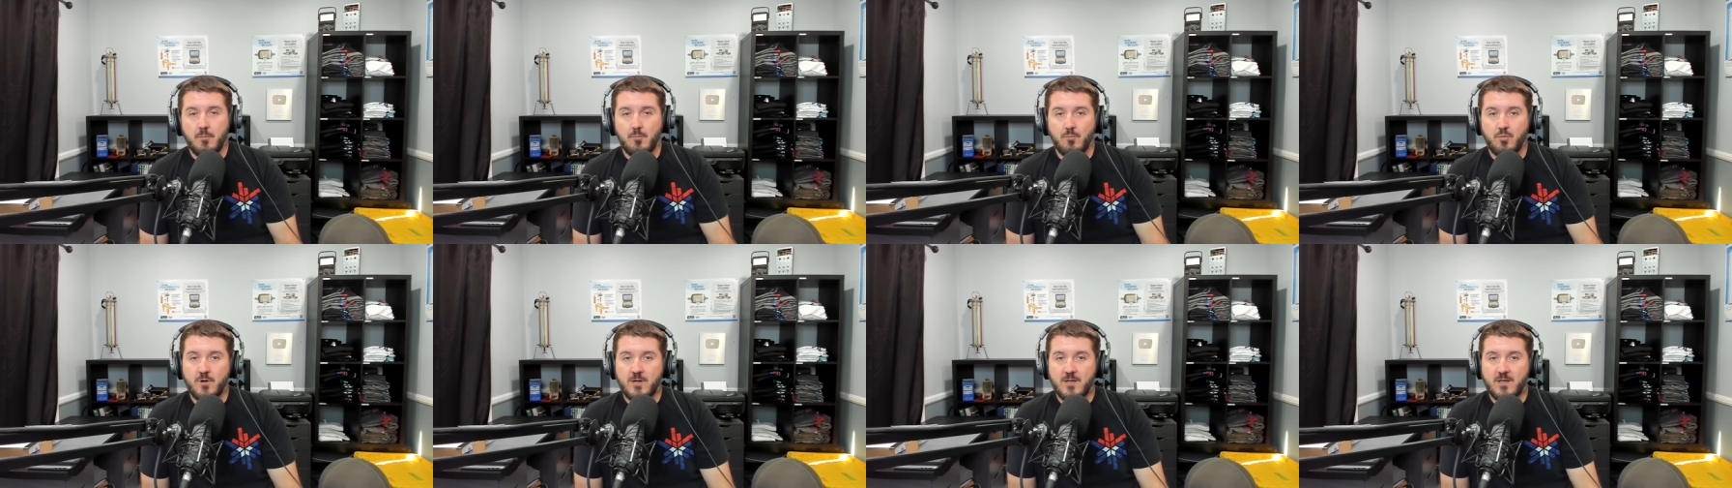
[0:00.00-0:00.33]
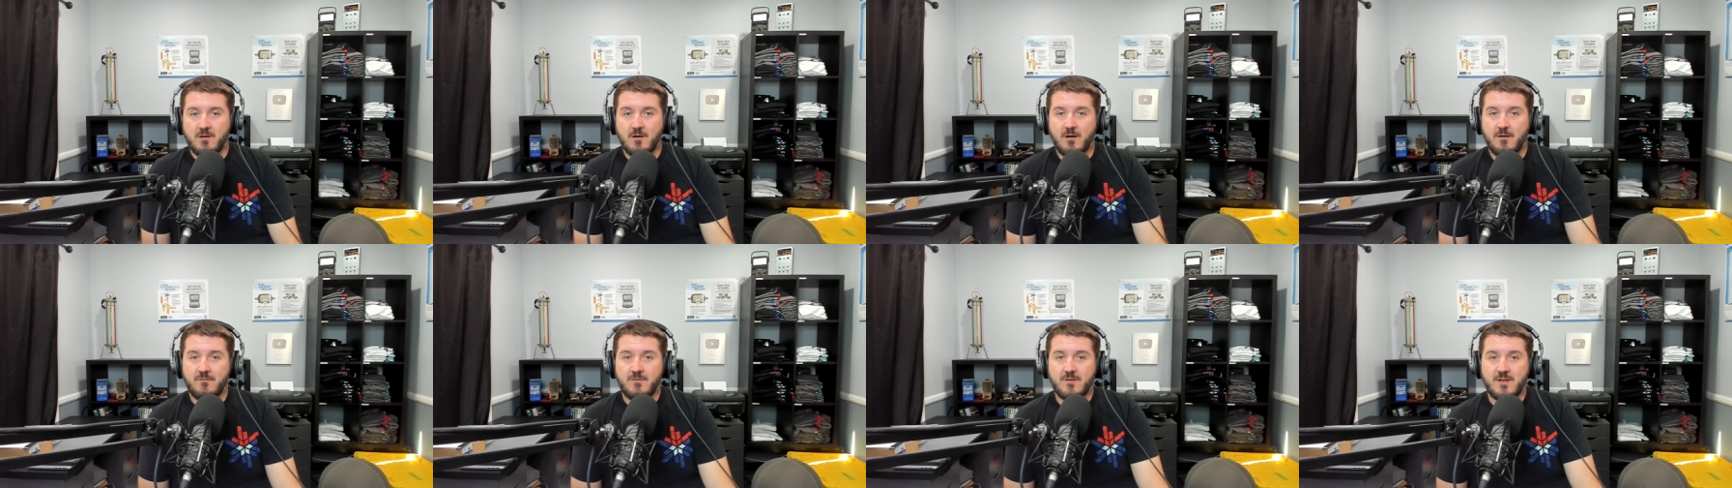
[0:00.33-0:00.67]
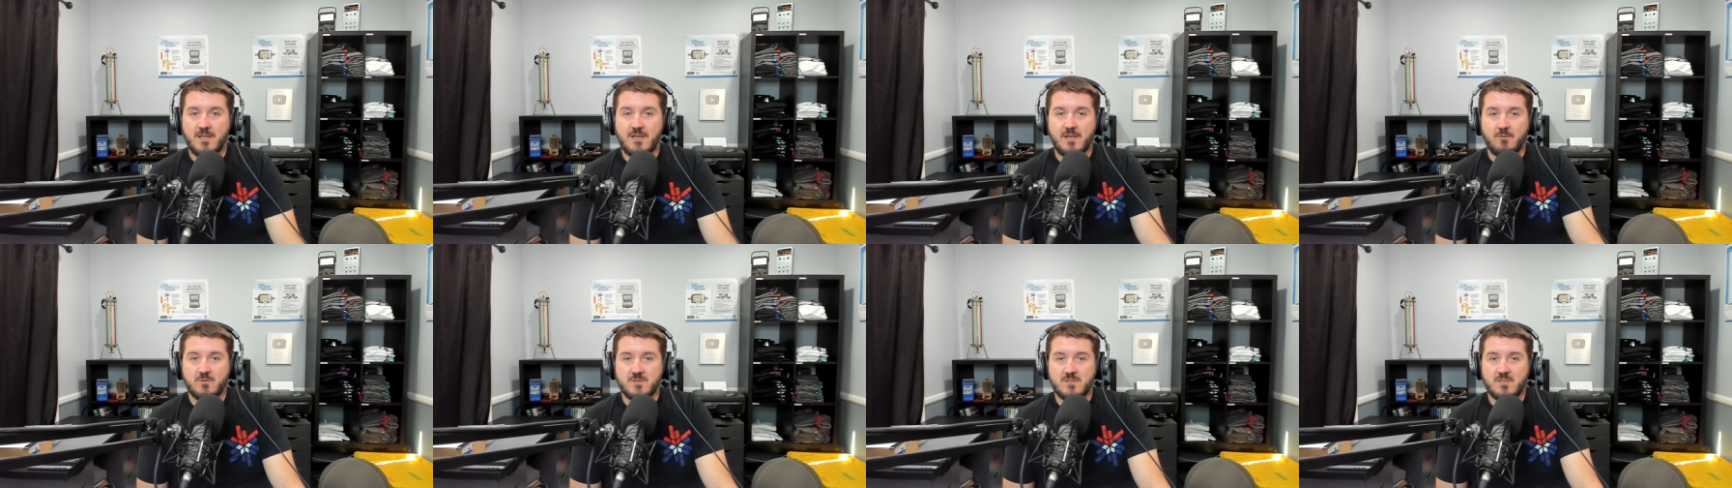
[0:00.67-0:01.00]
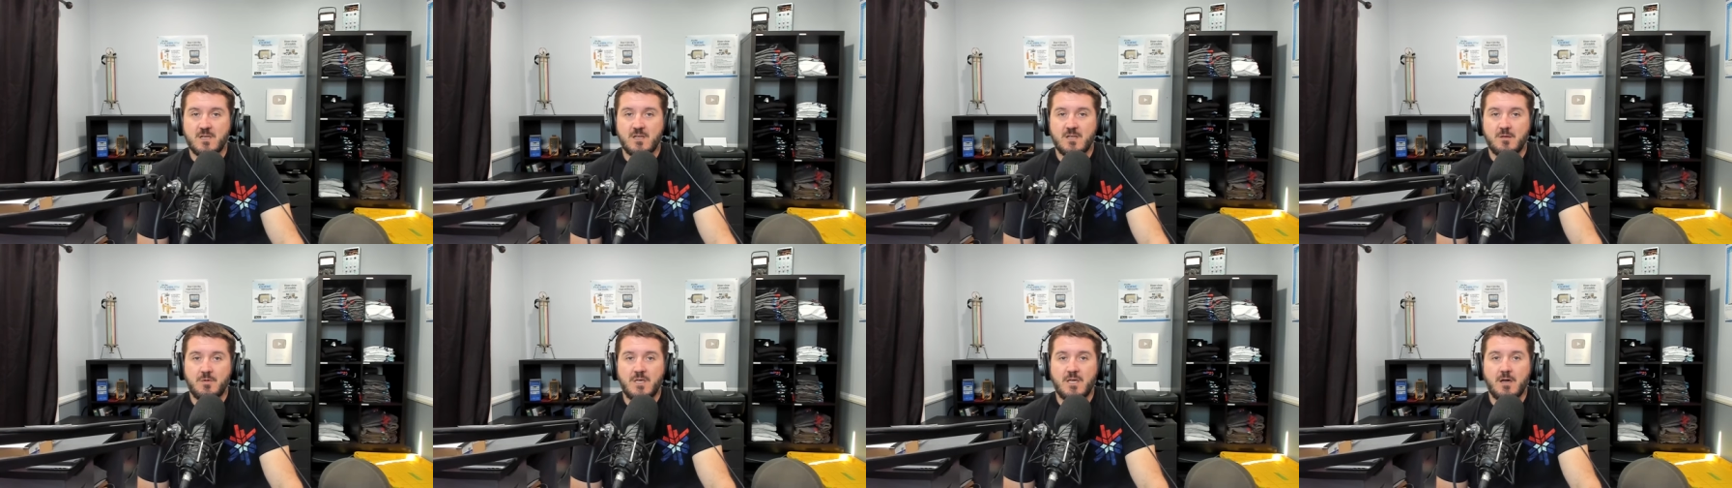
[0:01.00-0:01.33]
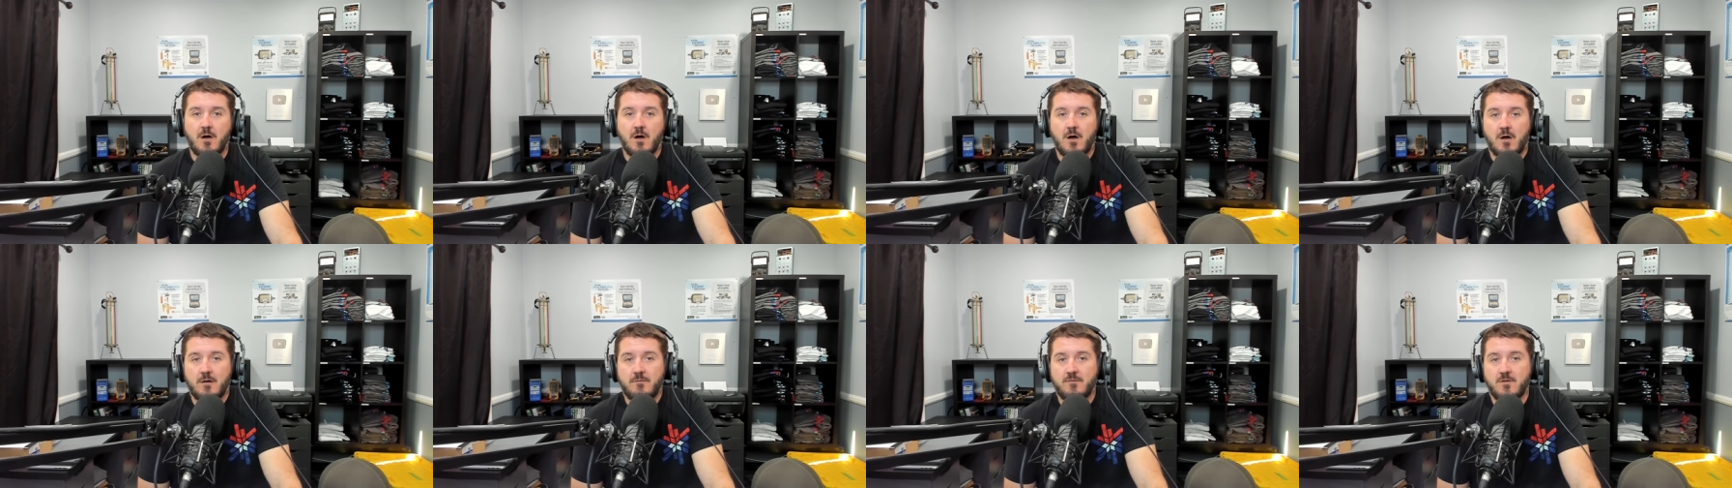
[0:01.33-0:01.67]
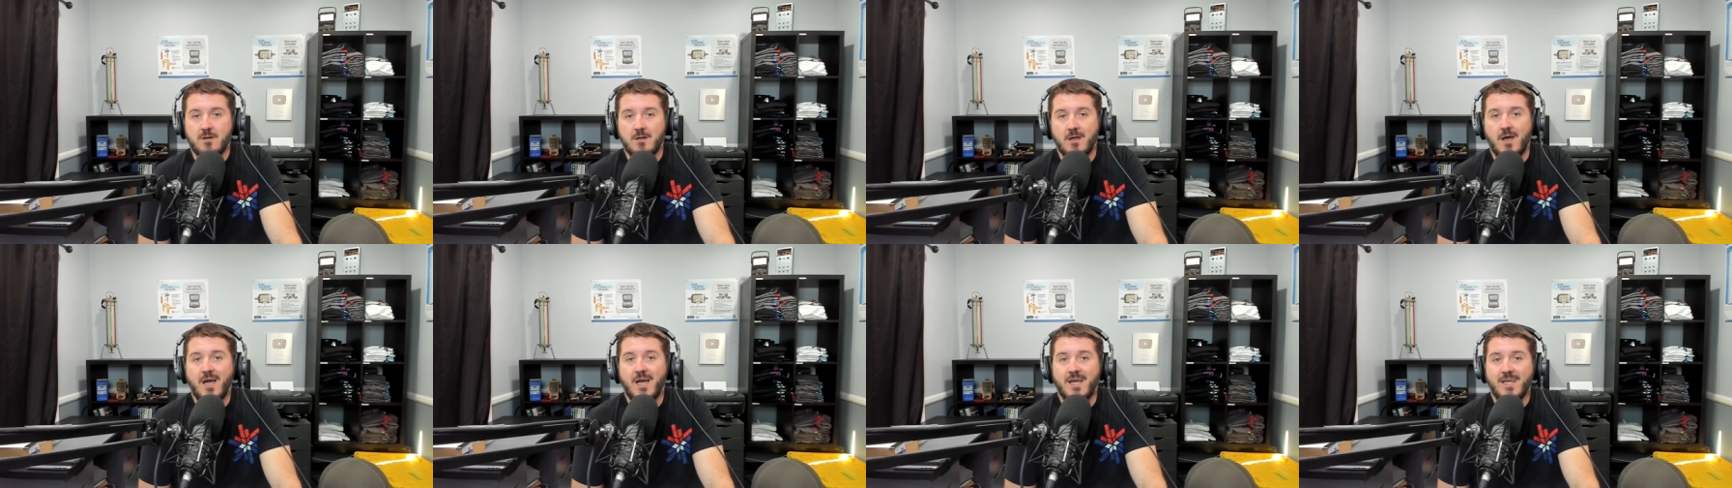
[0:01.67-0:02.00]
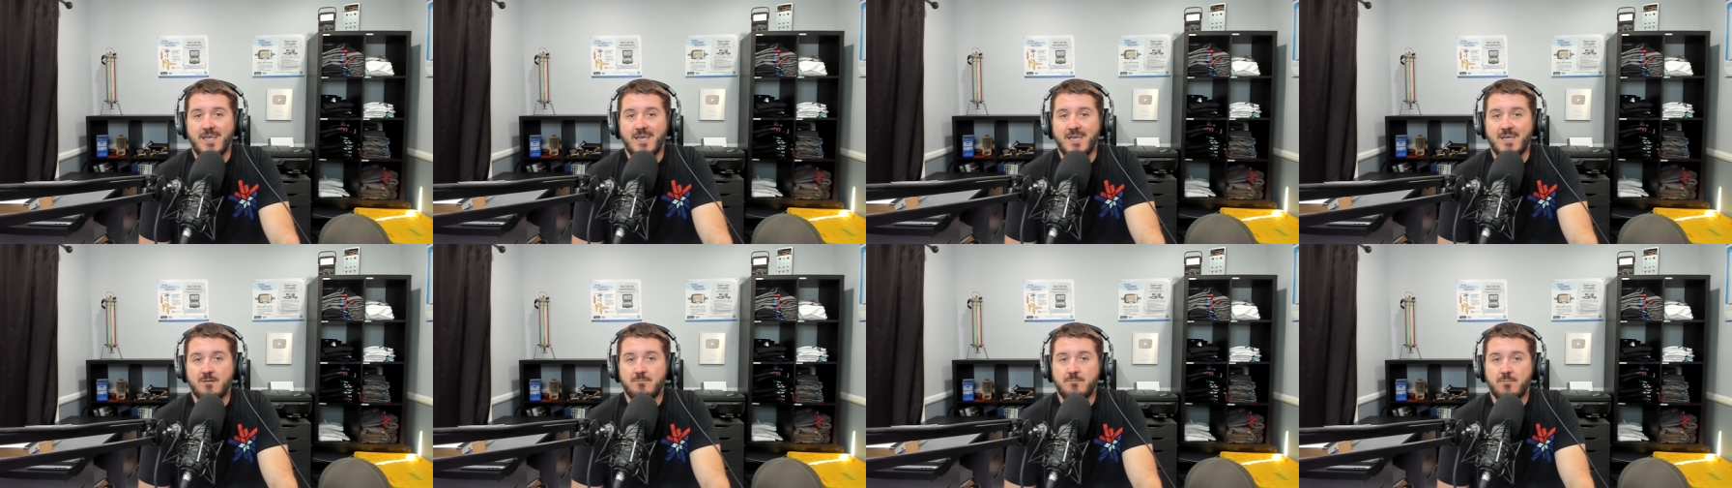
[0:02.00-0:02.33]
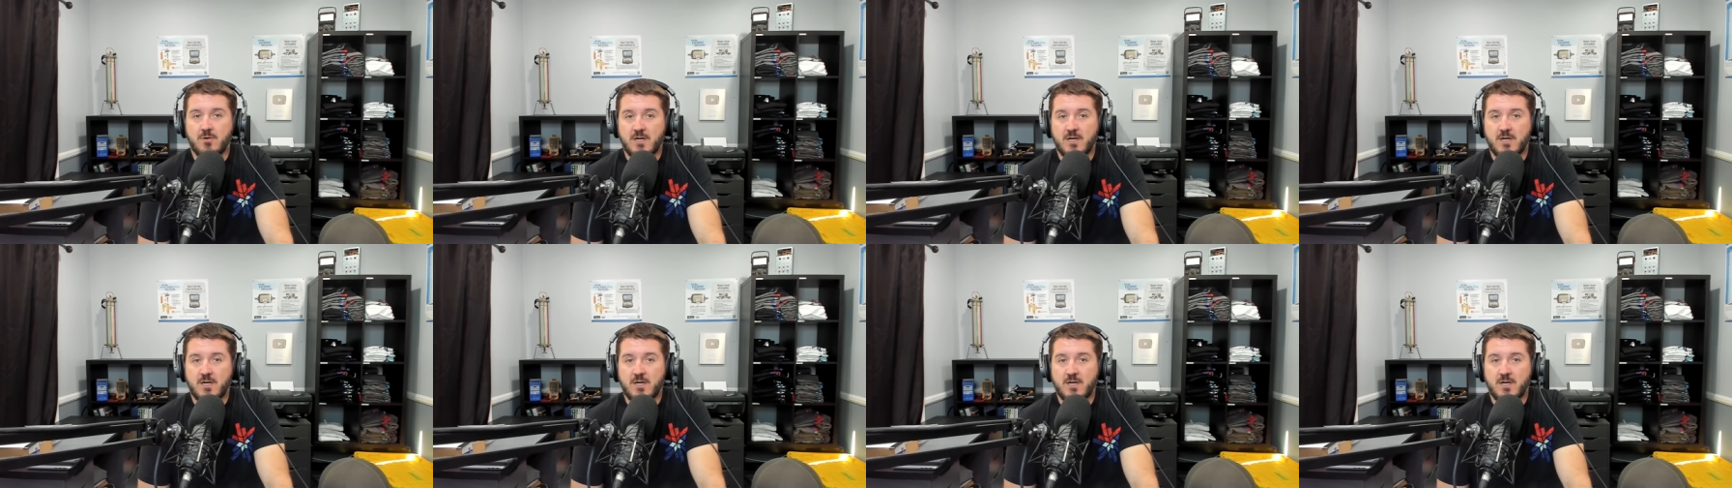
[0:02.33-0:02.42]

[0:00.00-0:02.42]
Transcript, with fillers: pretty confident it was going to be off on high head